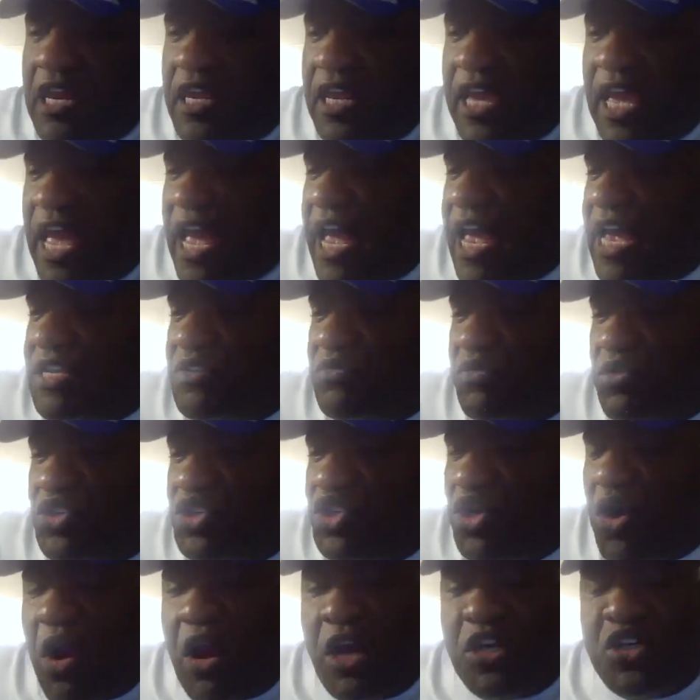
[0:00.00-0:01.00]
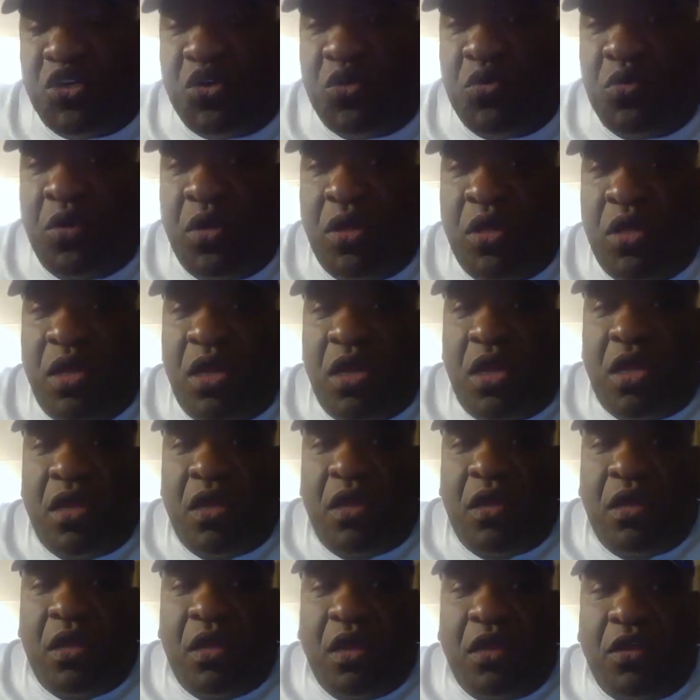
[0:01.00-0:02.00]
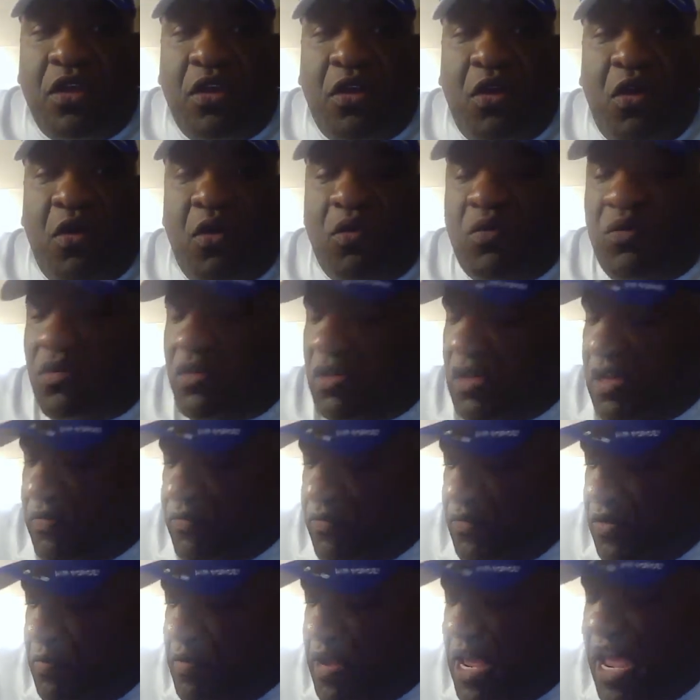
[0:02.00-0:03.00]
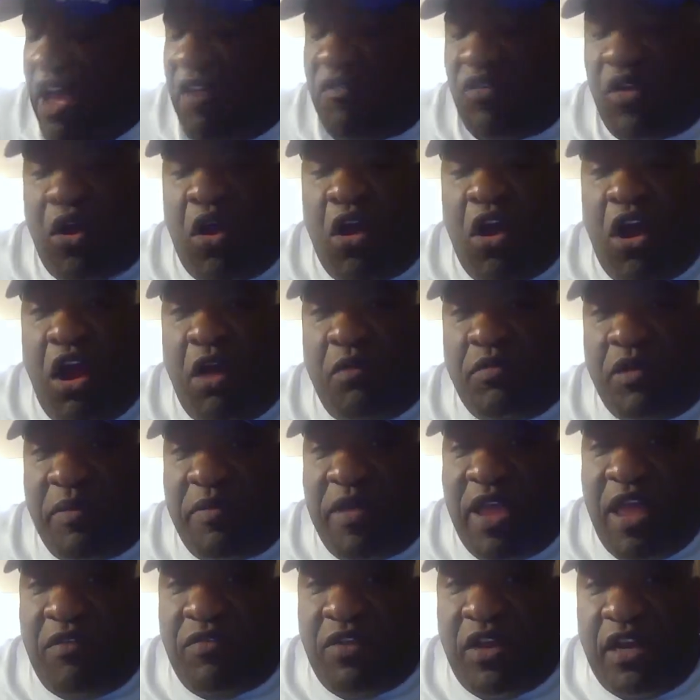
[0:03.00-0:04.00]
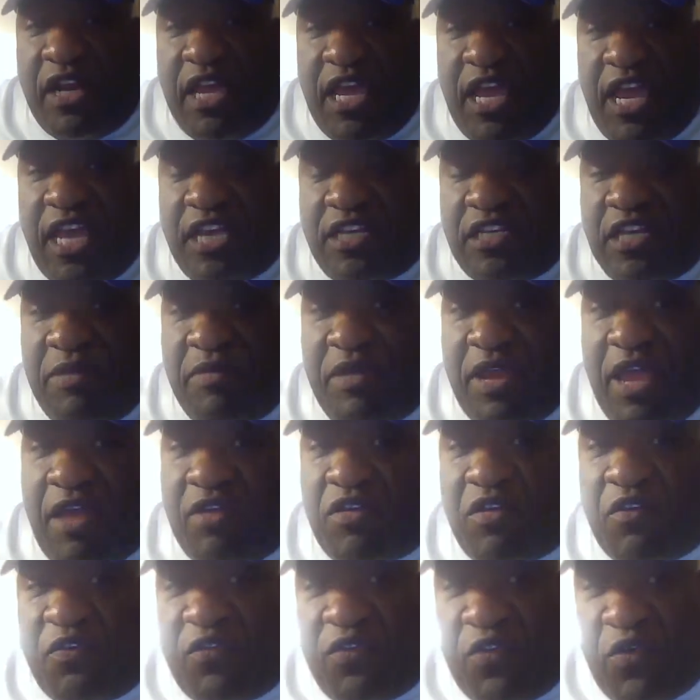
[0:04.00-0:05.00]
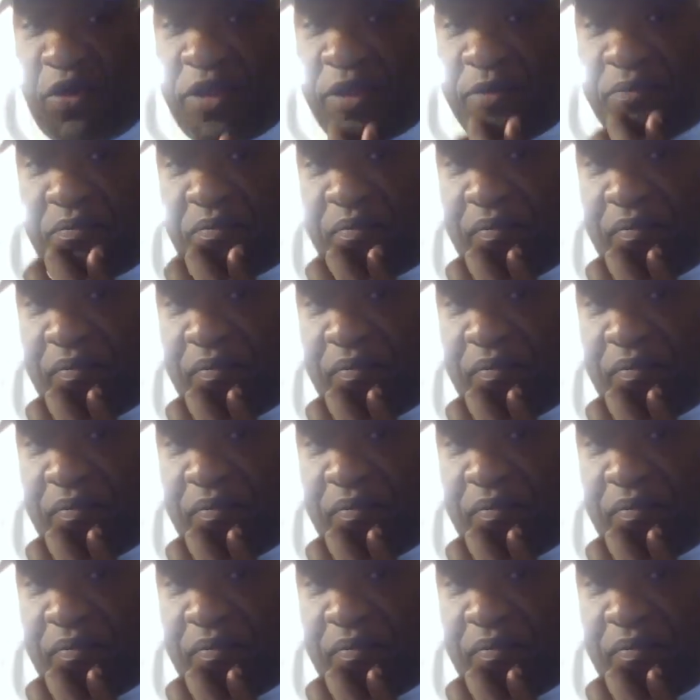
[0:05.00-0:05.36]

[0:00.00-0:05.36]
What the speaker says: of guys will charge you, let me have your arm, let me have your leg, let me have your foot.